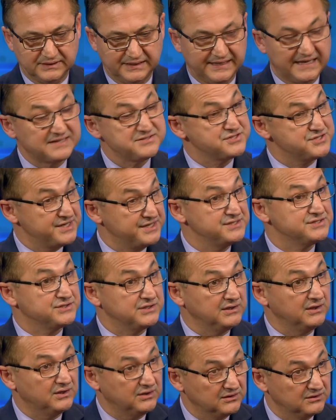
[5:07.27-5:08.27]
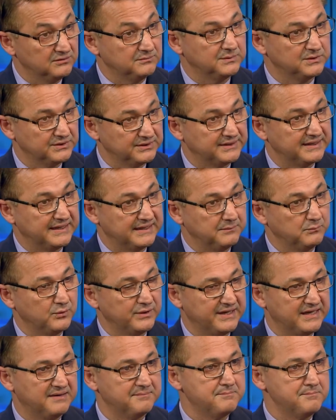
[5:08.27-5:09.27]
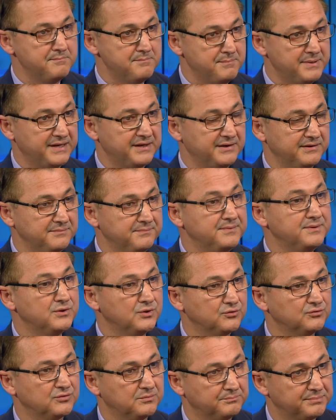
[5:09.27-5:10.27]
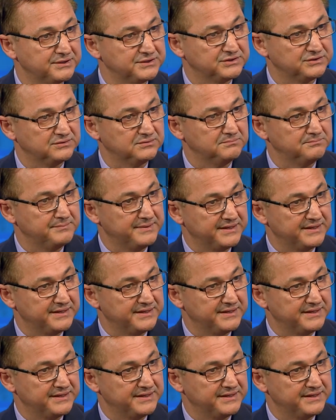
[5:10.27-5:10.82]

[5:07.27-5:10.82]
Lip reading: It has changed a lot over time. We have better immunosuppression,